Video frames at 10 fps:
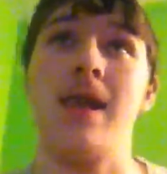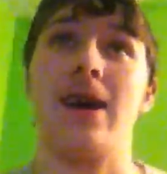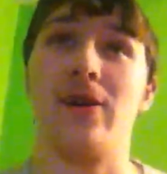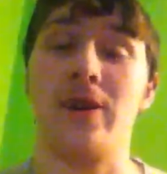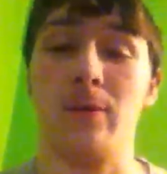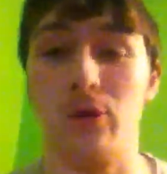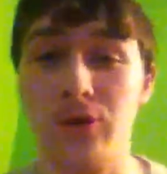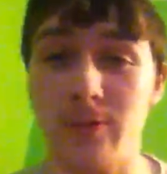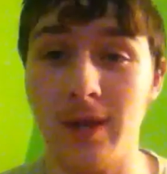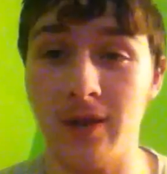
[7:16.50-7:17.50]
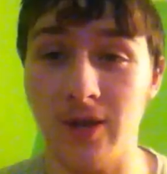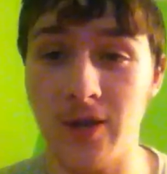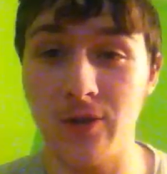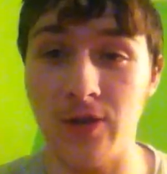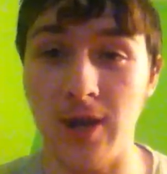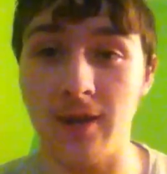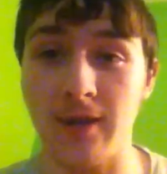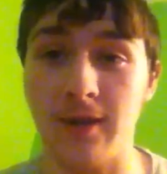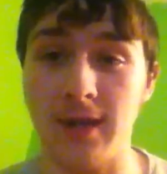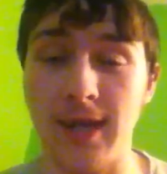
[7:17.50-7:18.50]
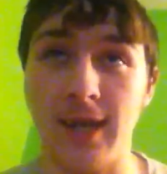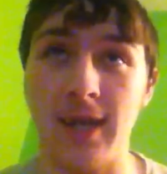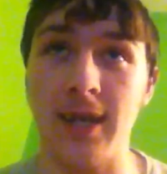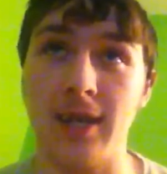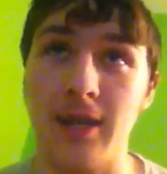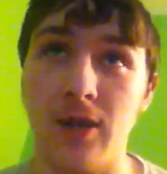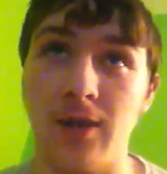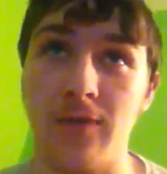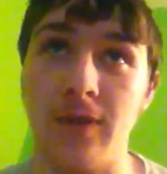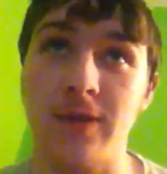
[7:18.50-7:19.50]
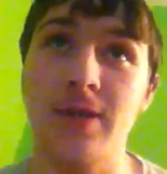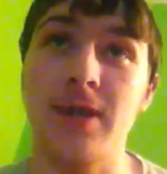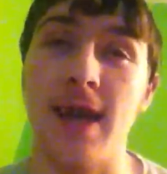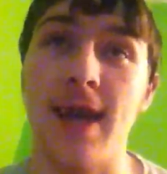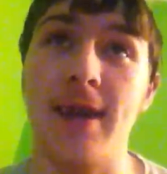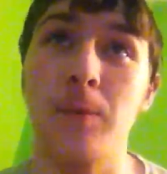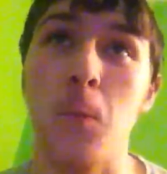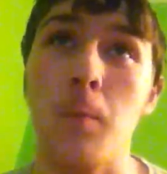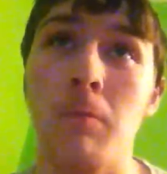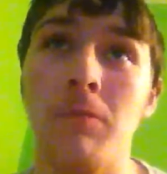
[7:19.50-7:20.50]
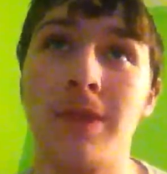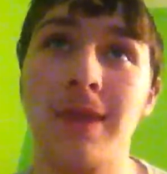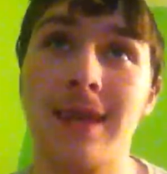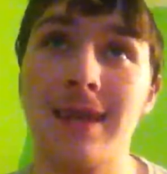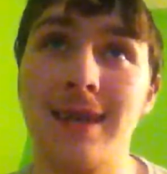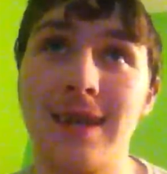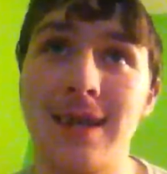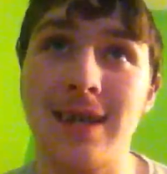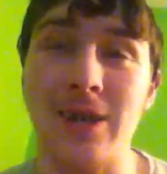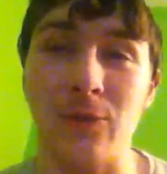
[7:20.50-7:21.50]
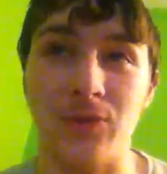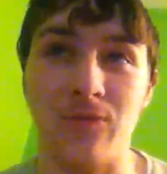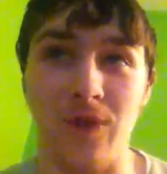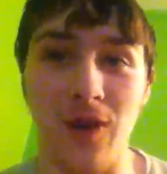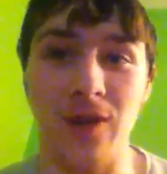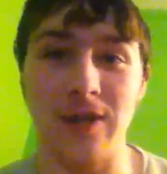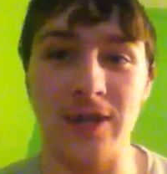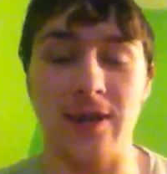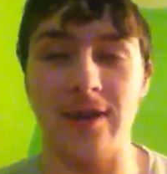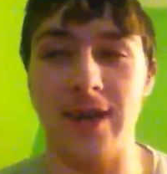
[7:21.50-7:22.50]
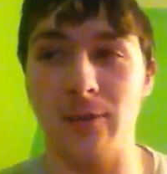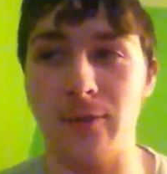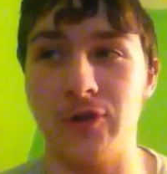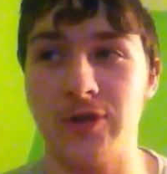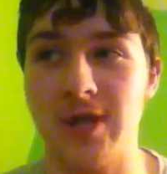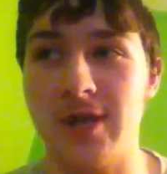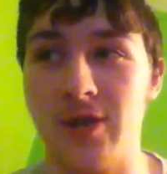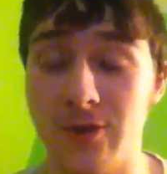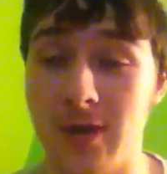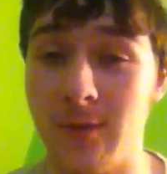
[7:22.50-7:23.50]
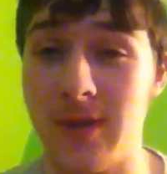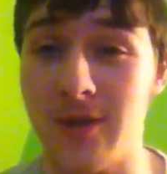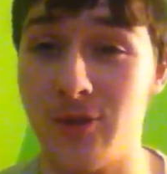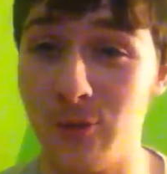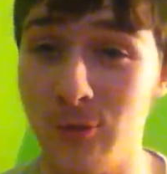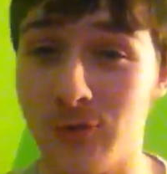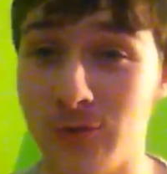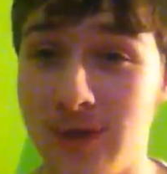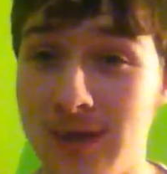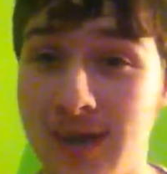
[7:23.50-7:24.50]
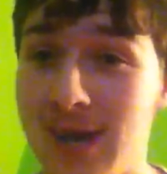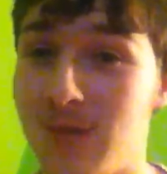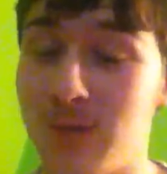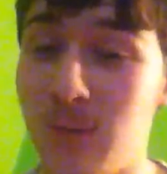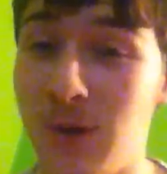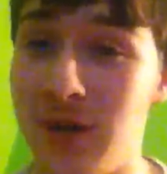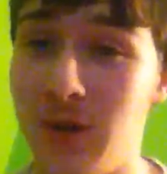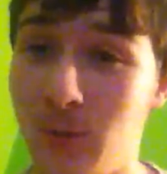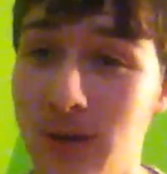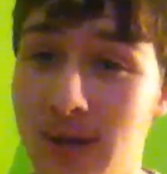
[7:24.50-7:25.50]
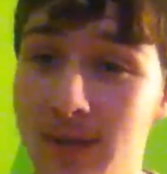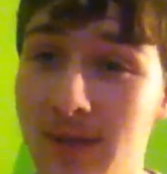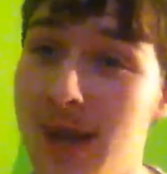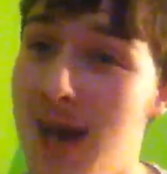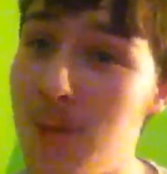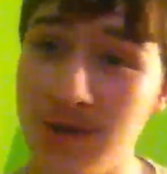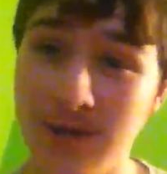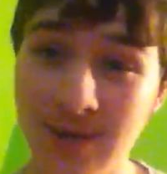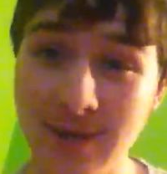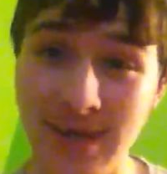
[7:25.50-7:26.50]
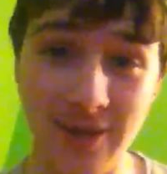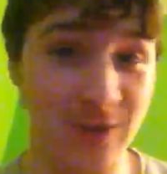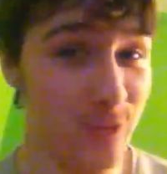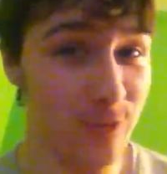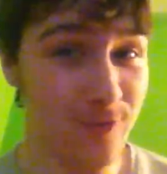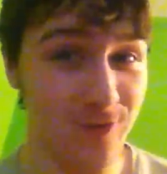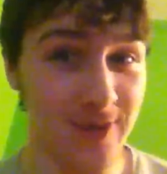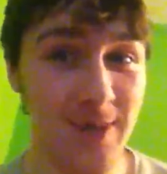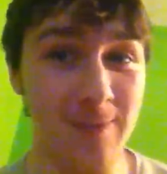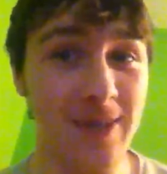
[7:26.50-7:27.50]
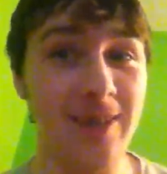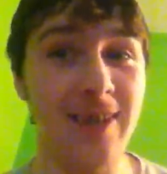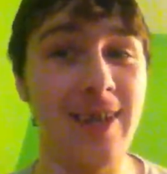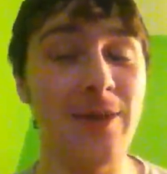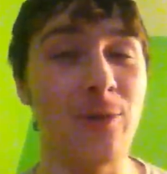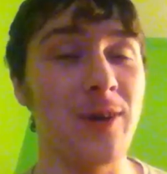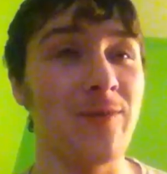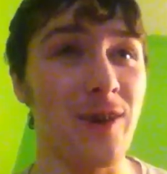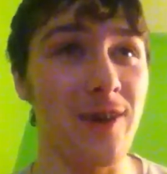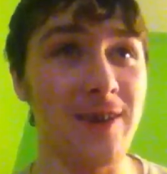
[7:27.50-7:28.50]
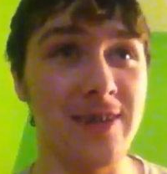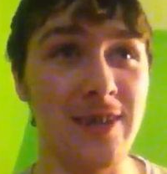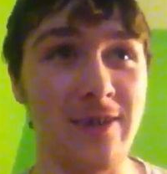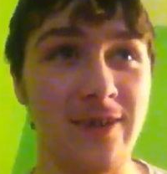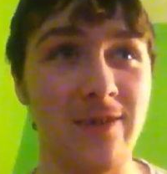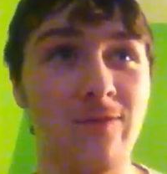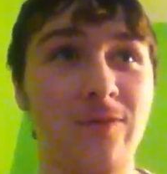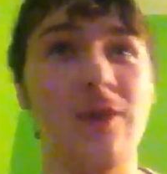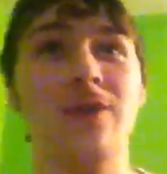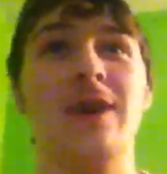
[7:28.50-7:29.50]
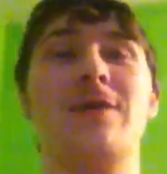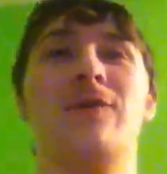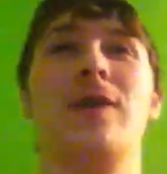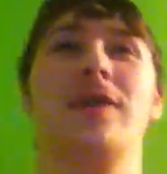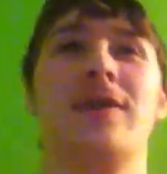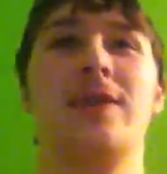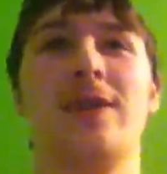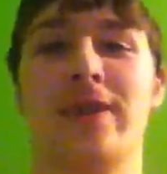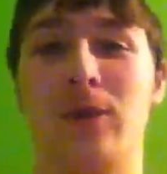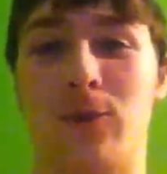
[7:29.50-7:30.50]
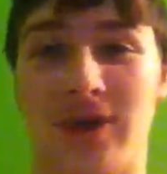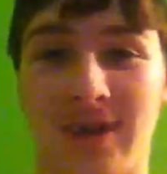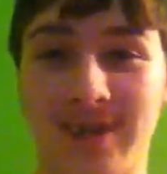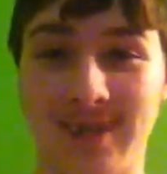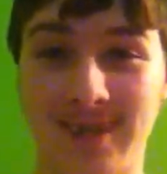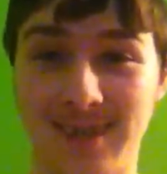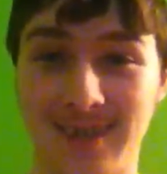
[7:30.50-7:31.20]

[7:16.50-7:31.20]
already pushed my luck telling the lady in the office that it was voluntary, and when she said, don't tell me how the school's run, I respond with, I'm not telling you how the school's run, I'm telling you how the word volunteer, or how volunteering works.